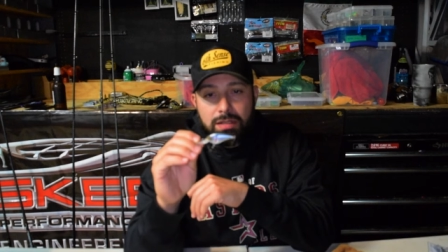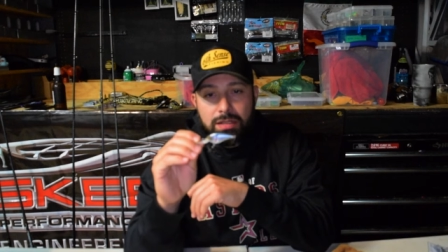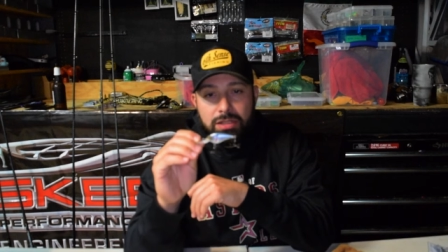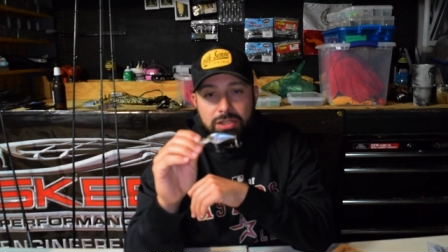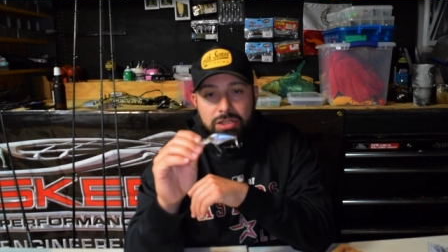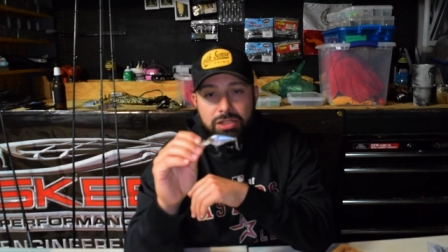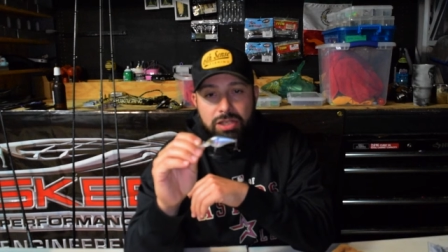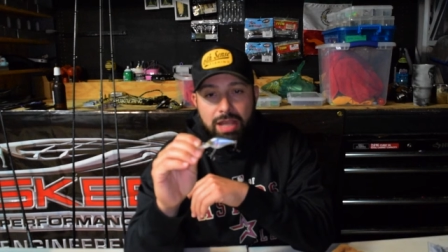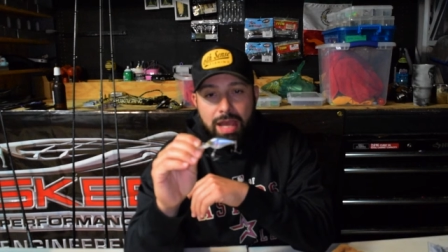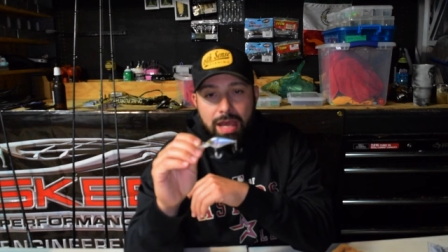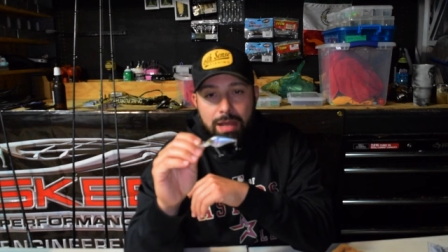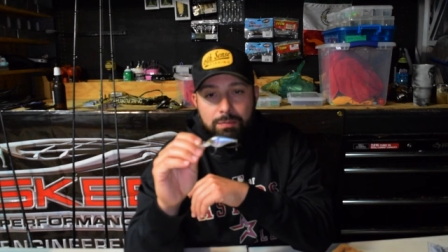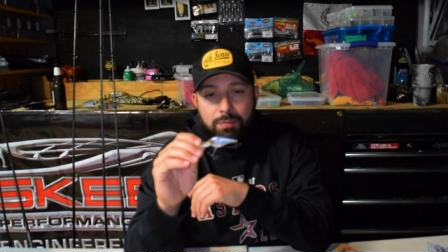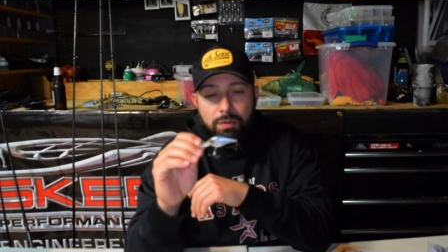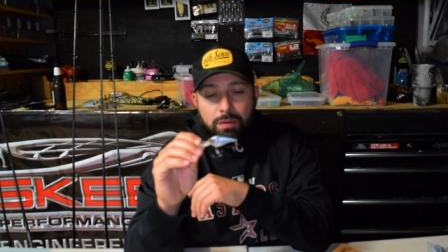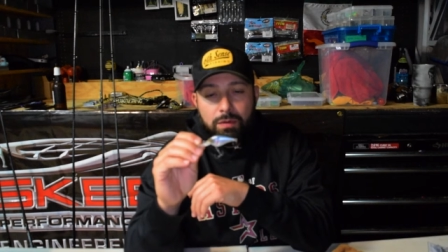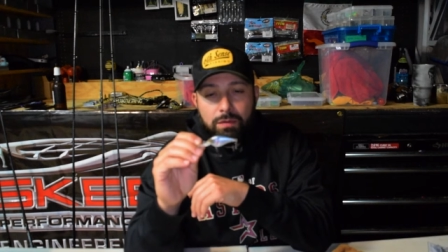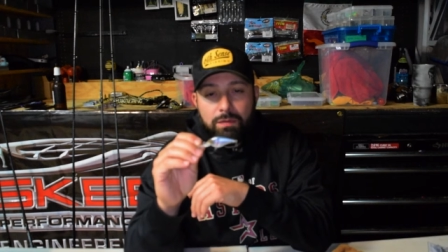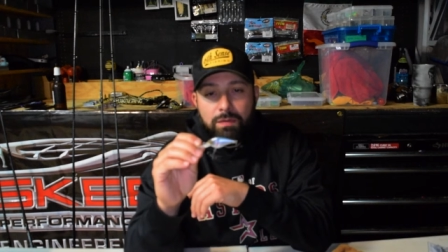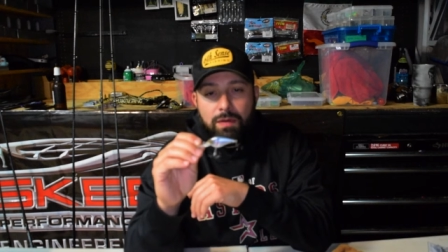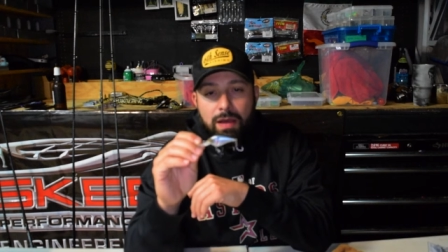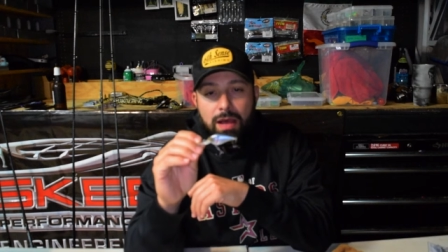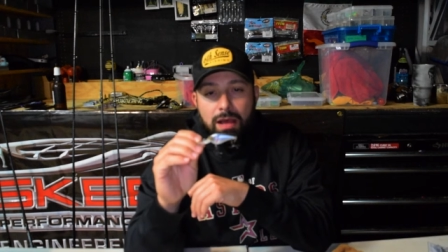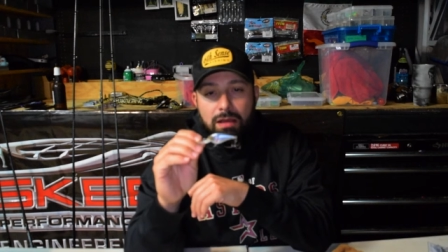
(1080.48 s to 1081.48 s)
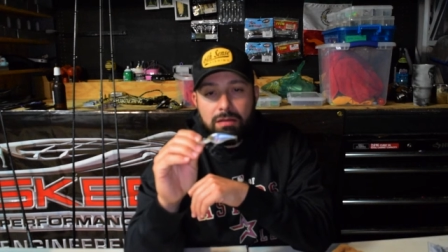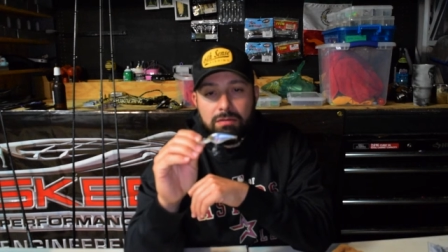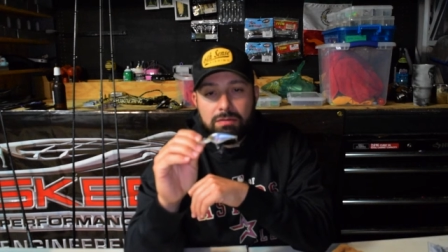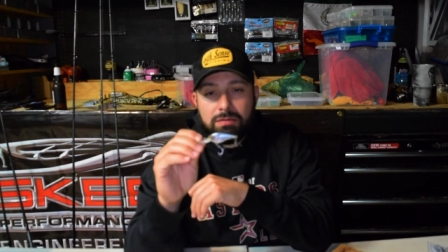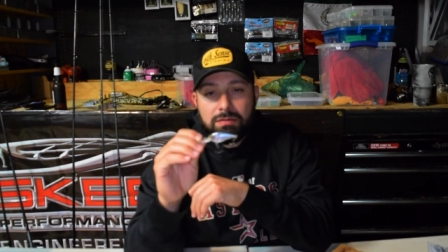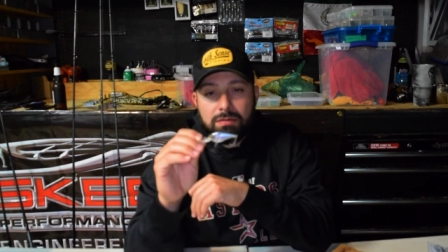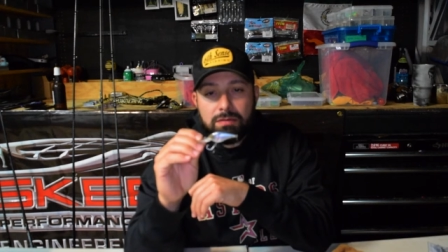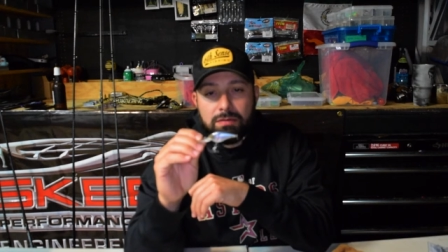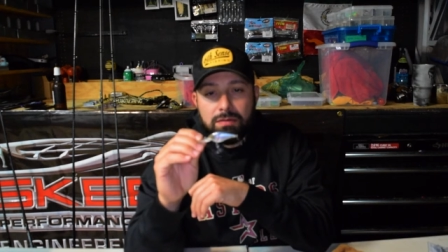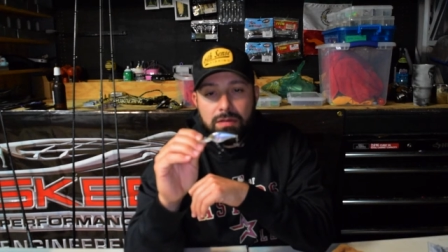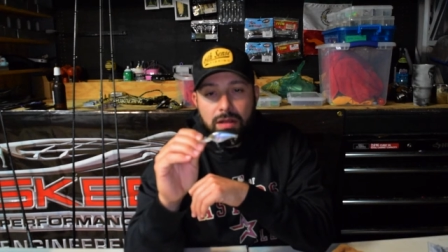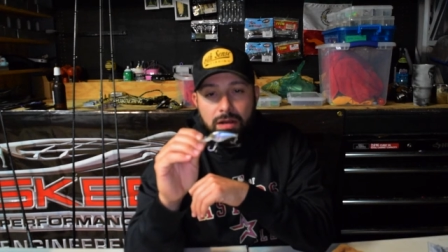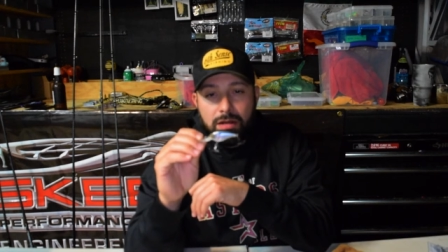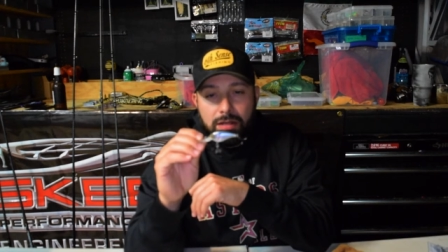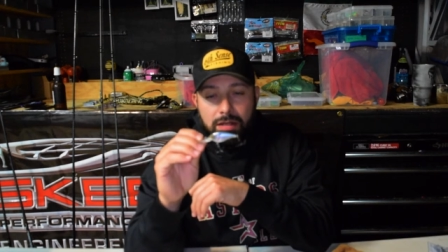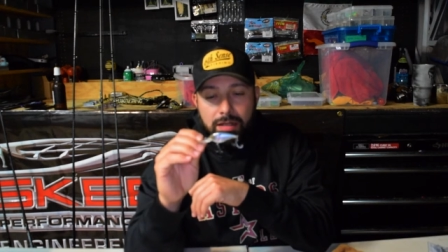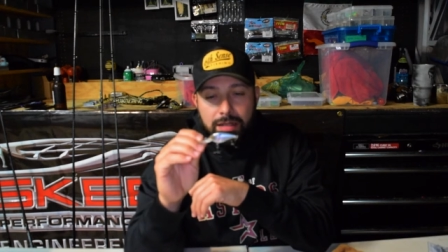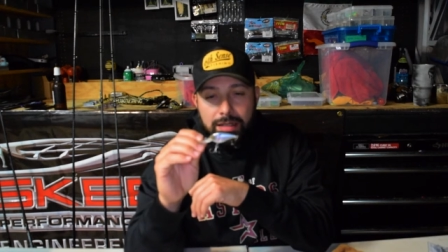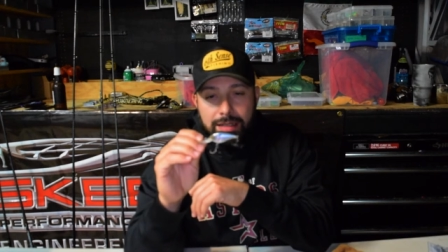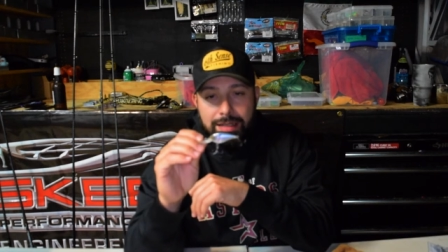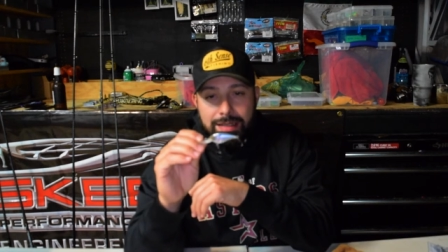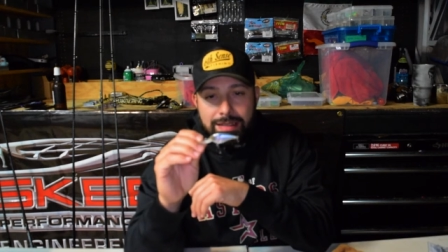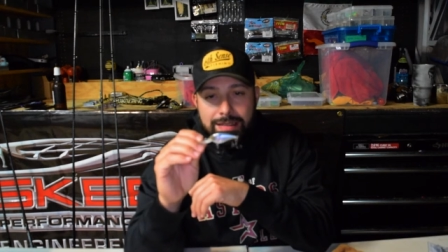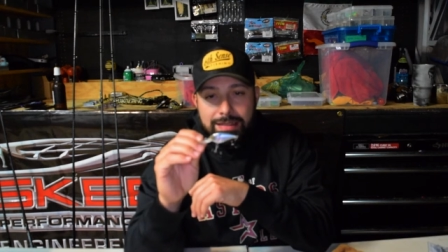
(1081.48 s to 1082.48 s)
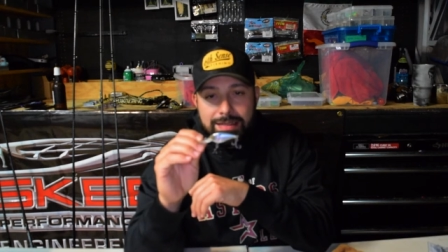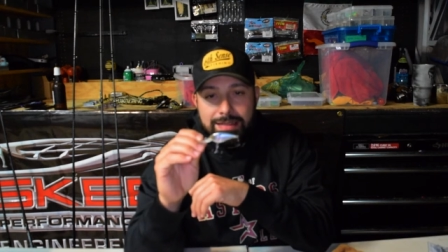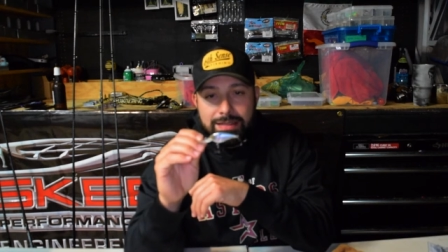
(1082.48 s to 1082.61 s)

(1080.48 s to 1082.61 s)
shad profile are going to get